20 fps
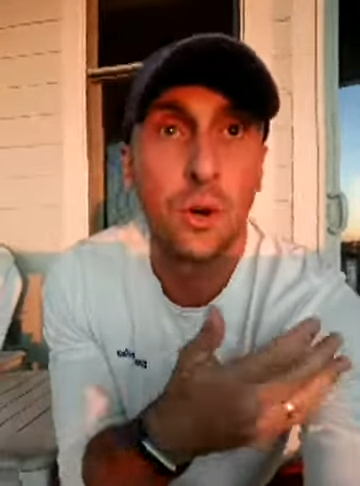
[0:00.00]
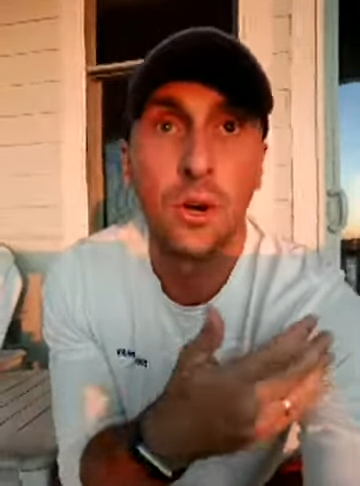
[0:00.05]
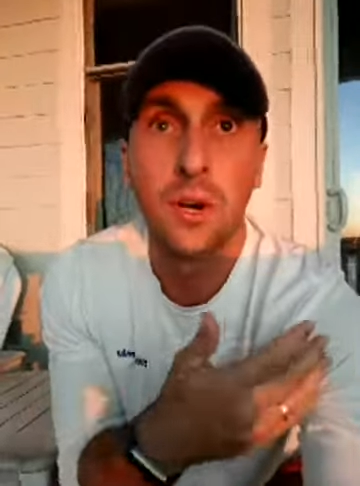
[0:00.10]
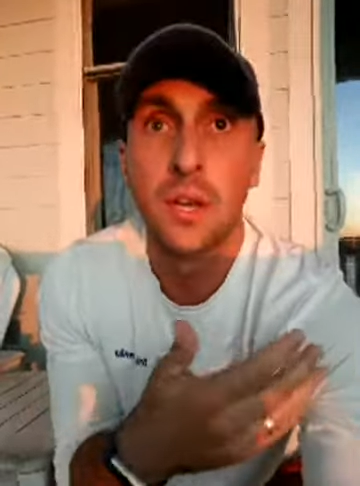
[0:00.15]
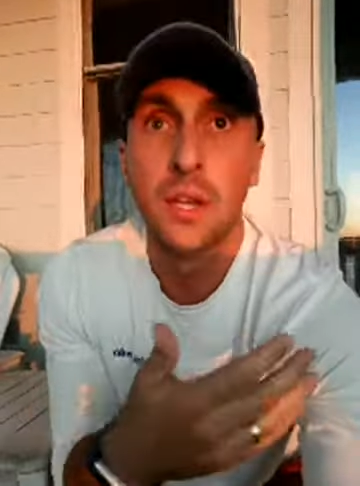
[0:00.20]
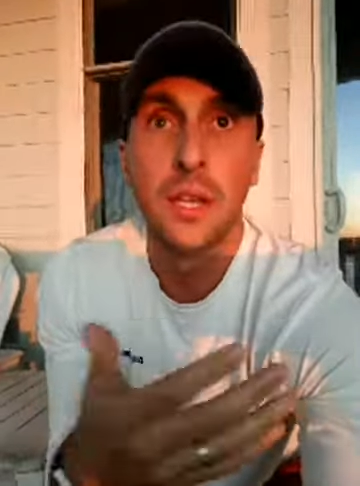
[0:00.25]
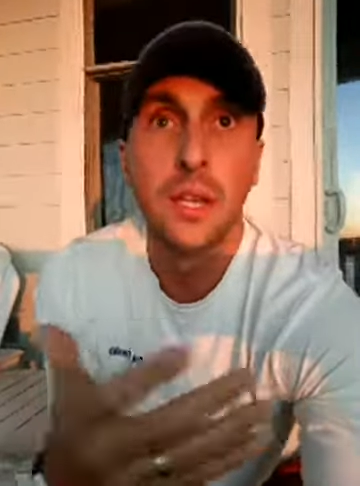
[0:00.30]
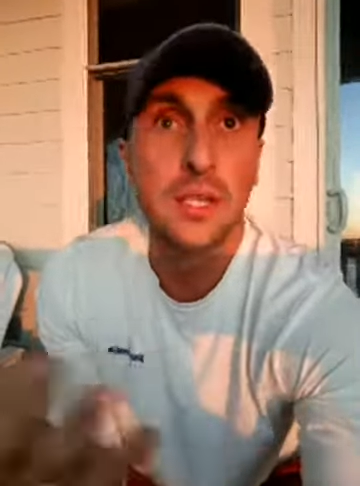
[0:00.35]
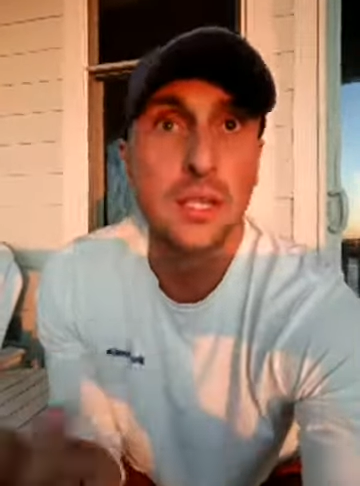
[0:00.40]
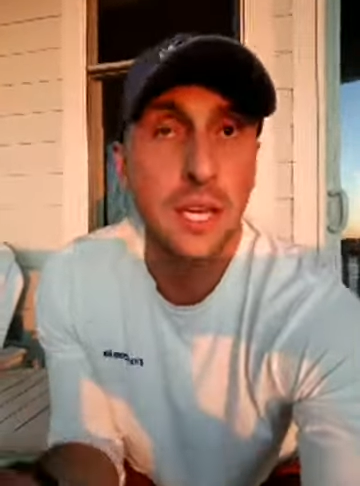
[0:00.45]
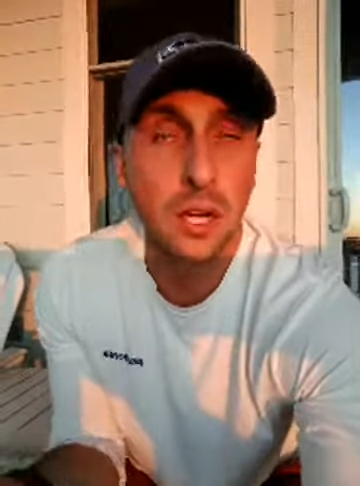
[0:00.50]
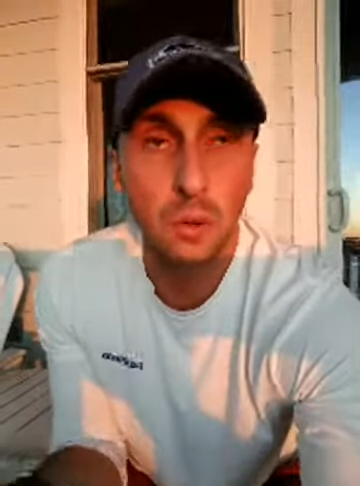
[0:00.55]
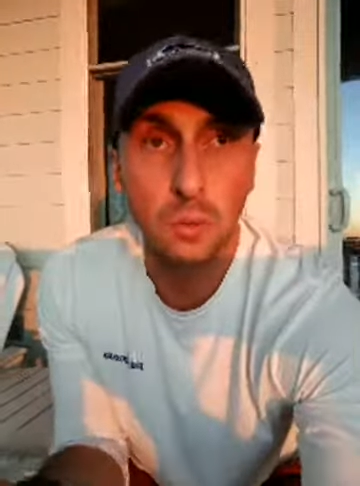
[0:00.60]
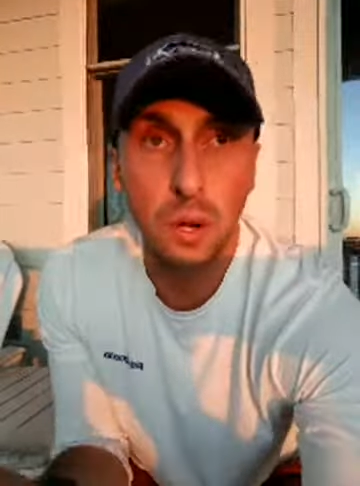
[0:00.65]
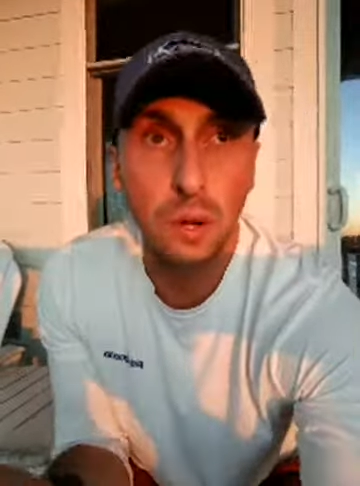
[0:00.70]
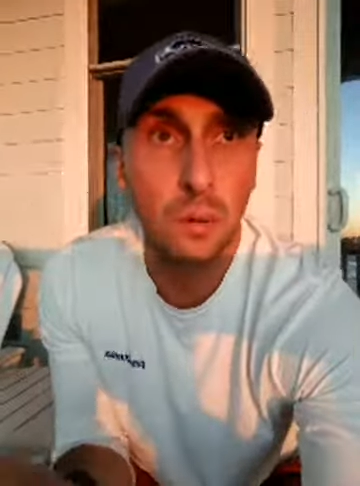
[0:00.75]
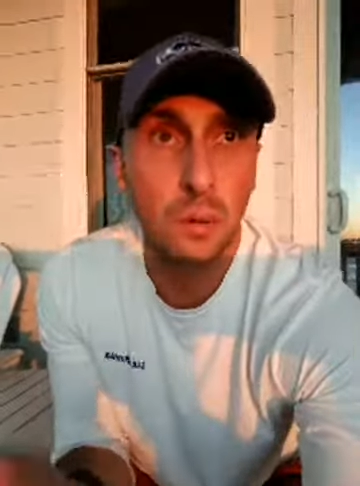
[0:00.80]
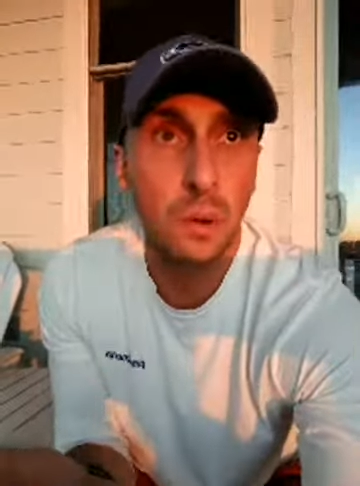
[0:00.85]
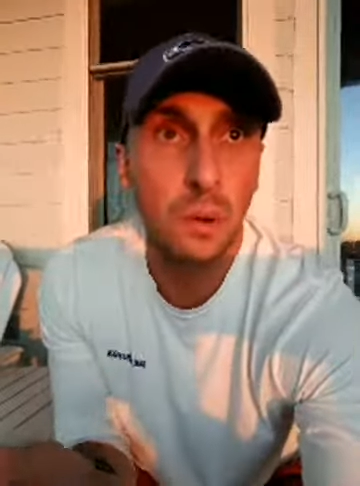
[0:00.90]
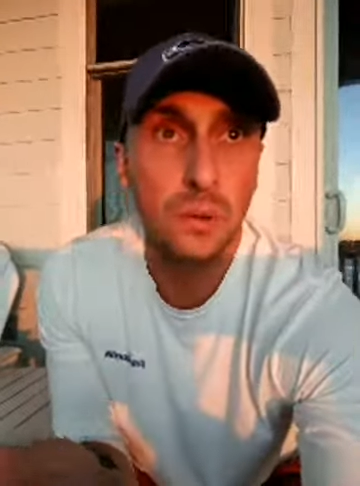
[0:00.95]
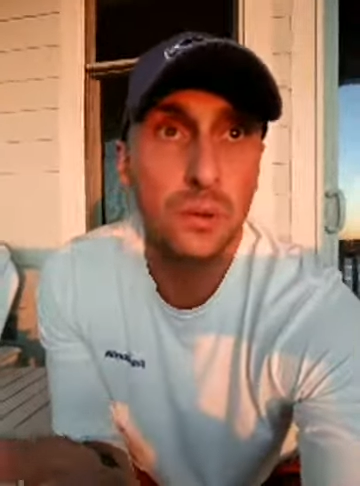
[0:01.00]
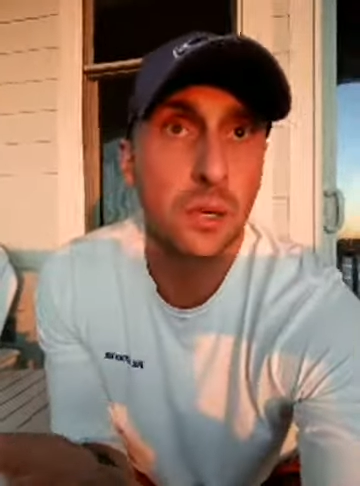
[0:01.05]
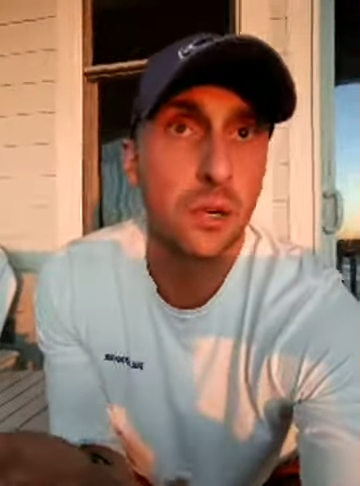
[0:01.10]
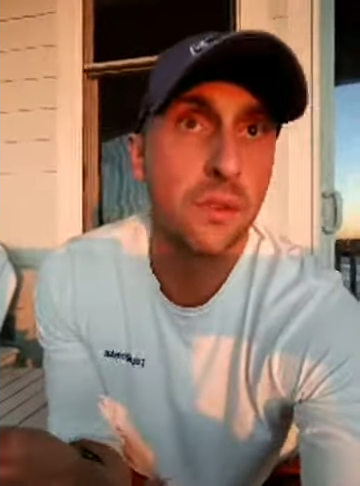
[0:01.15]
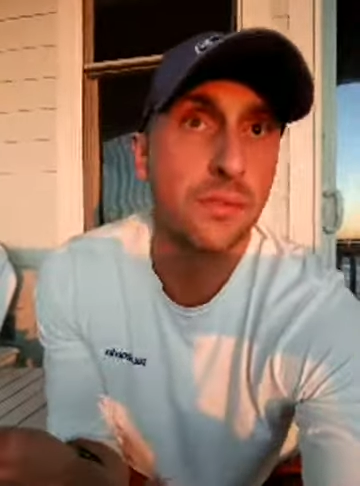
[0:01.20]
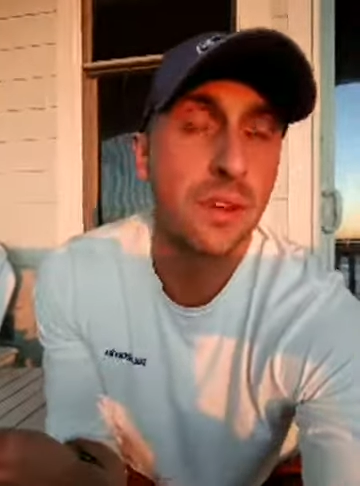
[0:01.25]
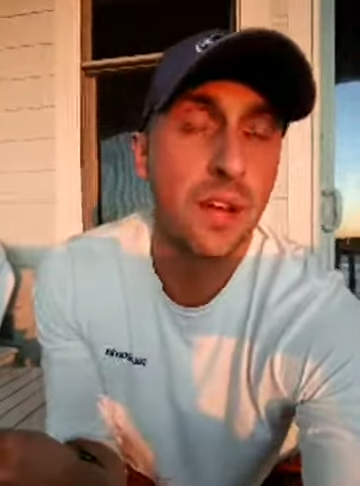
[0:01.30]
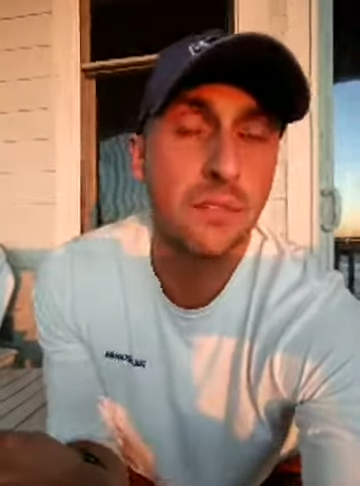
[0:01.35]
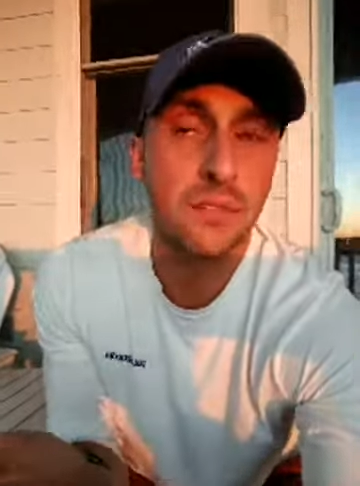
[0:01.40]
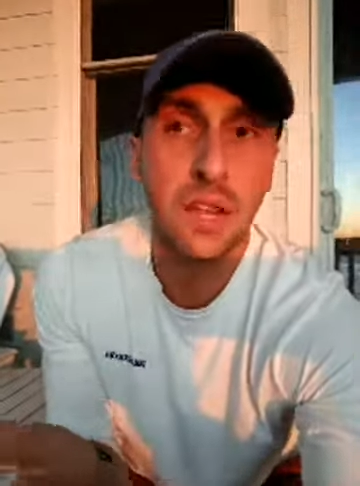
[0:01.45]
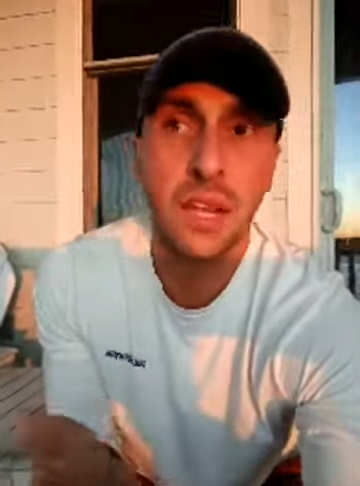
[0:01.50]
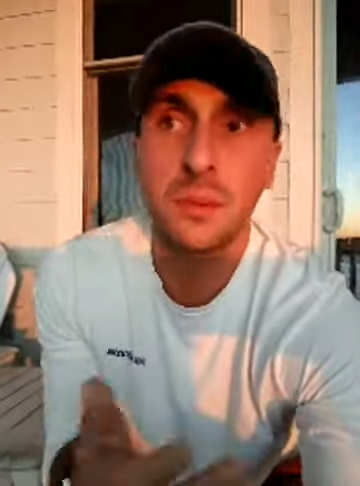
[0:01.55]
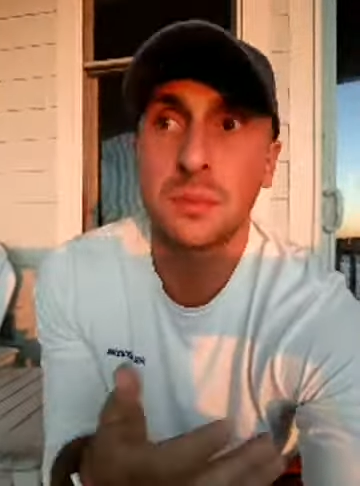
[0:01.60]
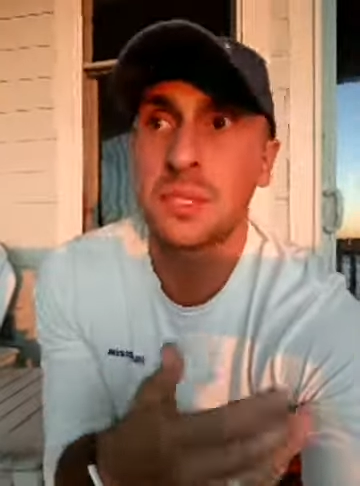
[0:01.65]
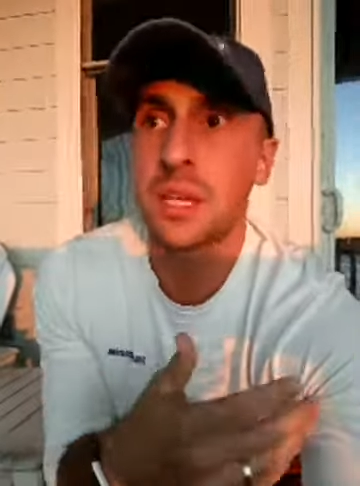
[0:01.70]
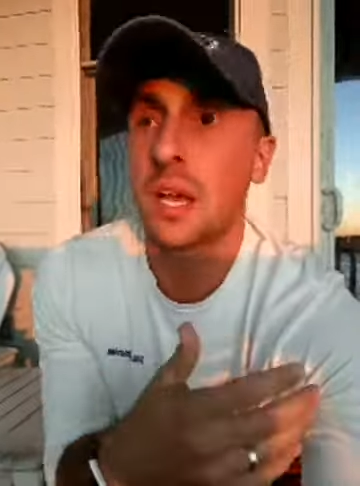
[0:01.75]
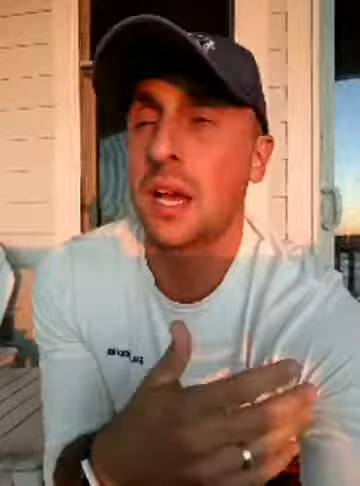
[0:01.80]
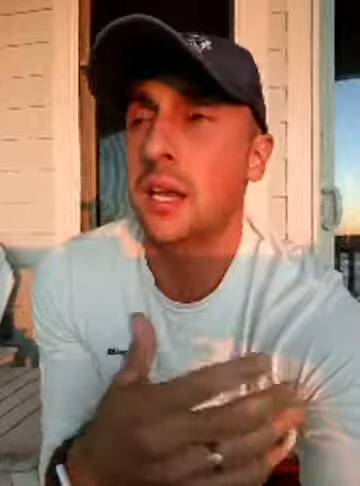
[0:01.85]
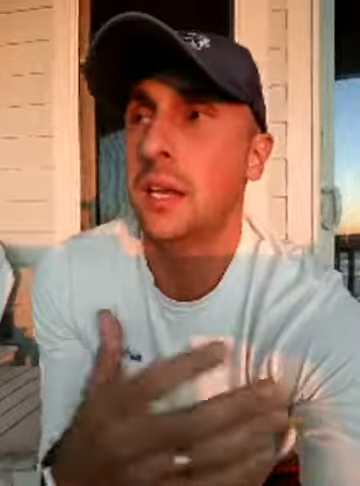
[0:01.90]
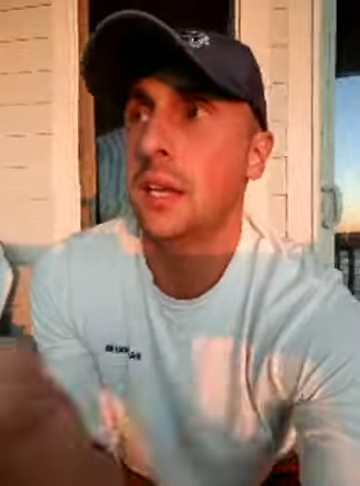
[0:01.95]
he He's got a rent roll with 35 names
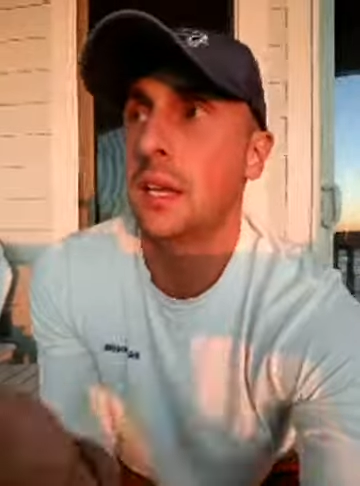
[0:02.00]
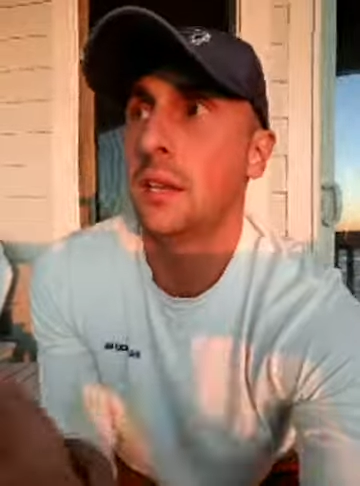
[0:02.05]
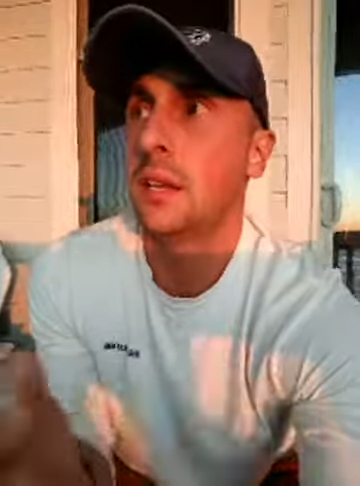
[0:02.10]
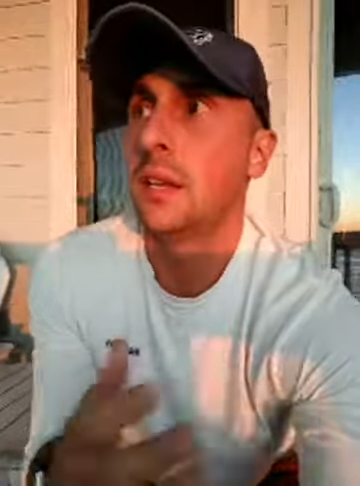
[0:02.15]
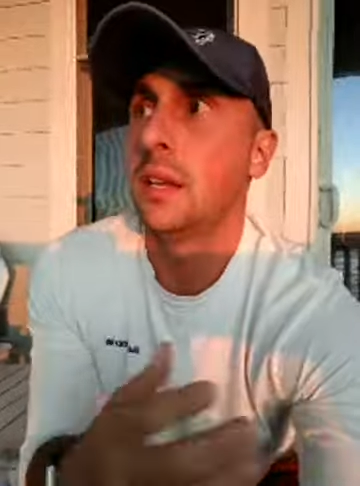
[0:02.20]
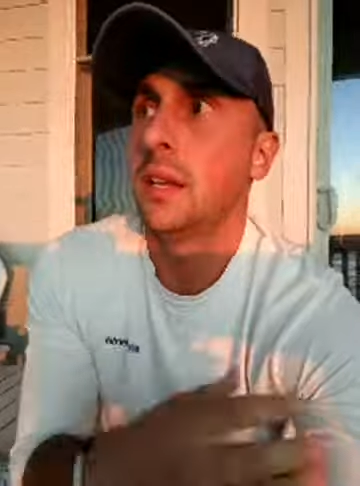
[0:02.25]
on it,